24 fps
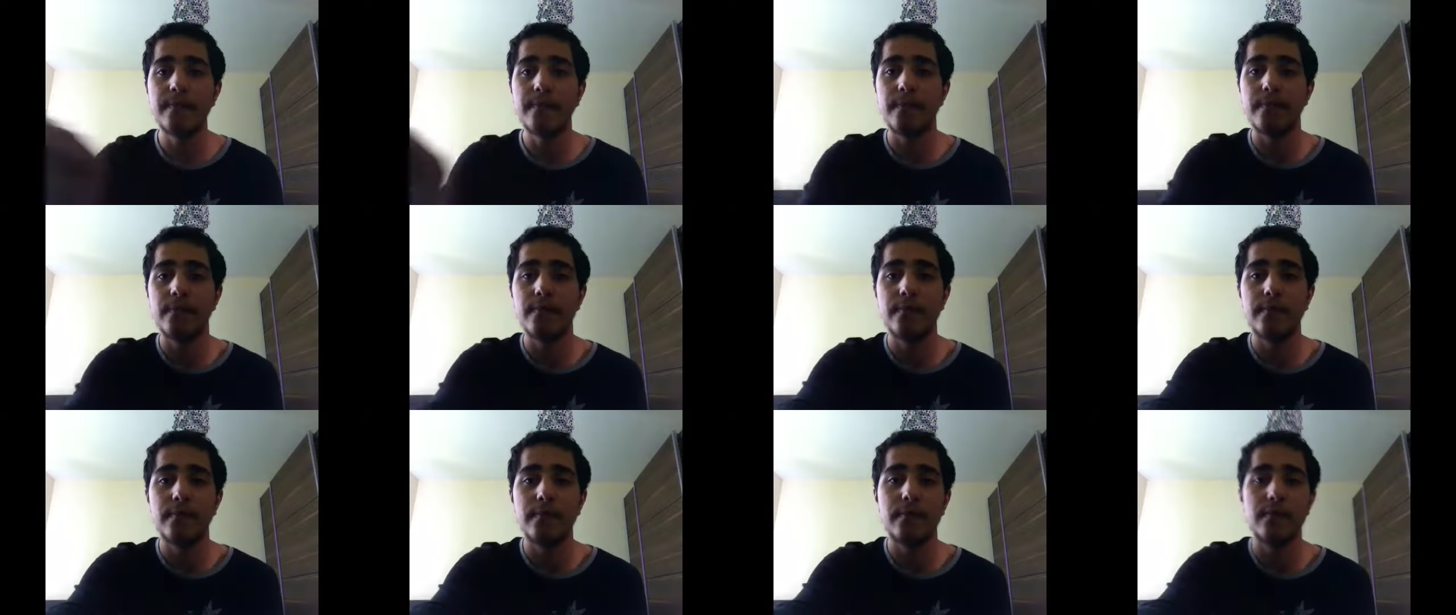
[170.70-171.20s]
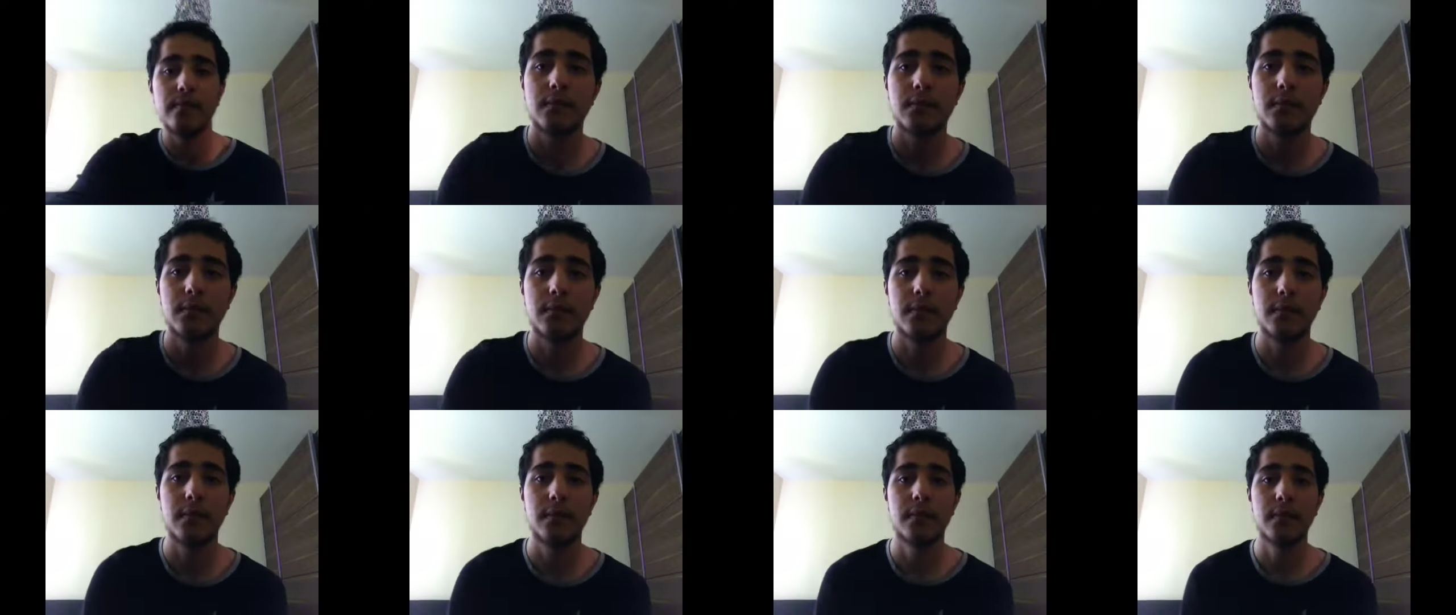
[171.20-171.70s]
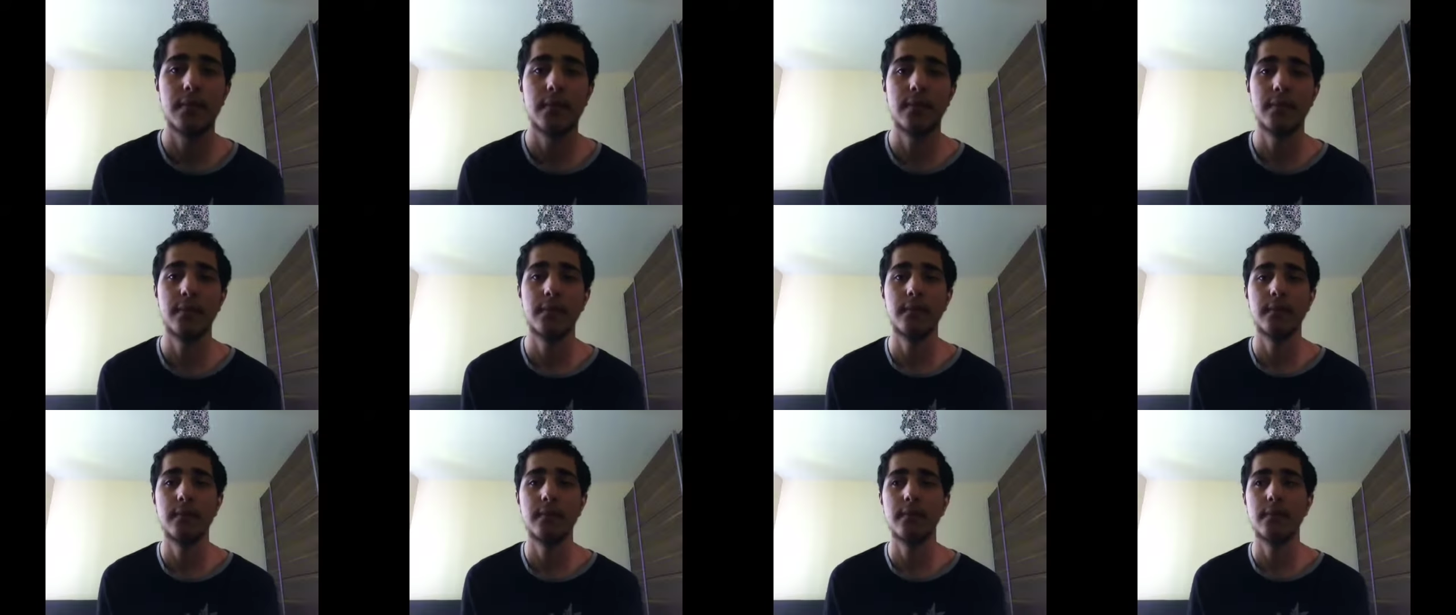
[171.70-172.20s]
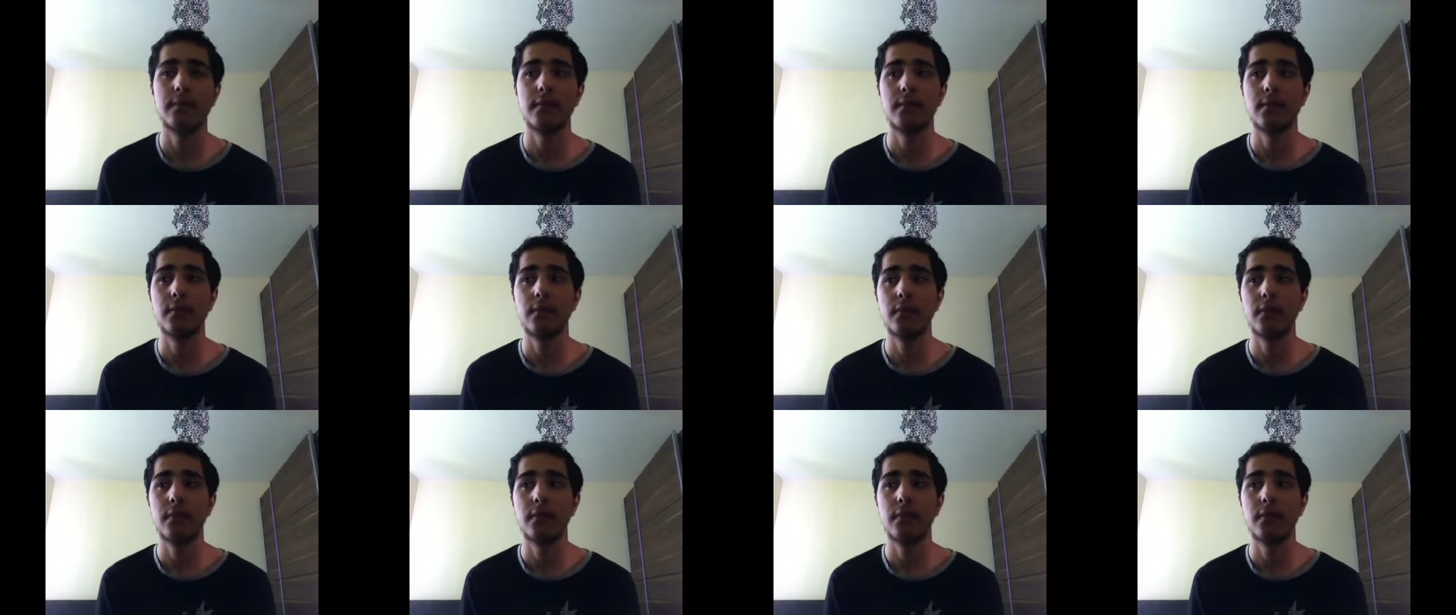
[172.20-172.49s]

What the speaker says: No one is speaking in this clip.